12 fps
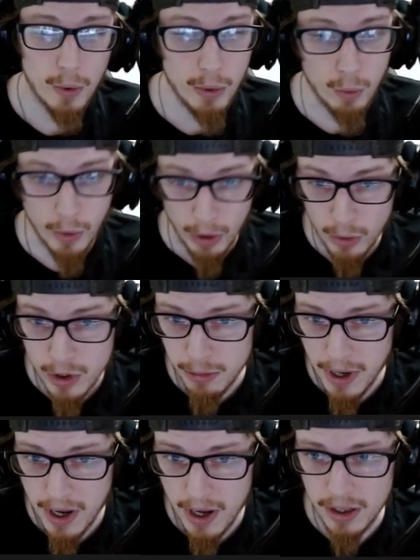We will
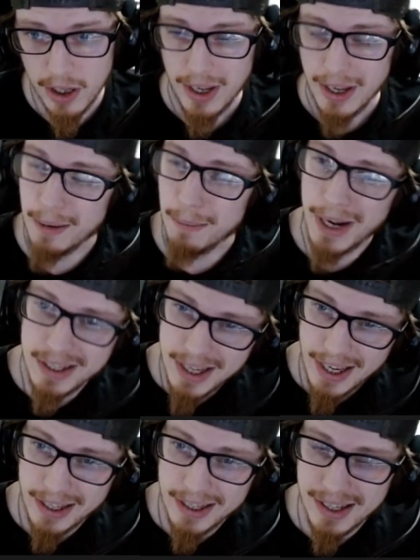respond. It might
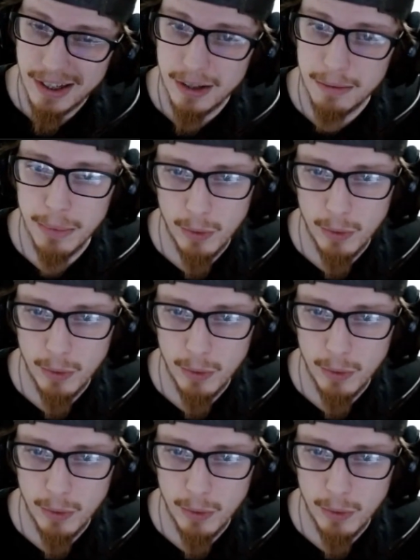take a second,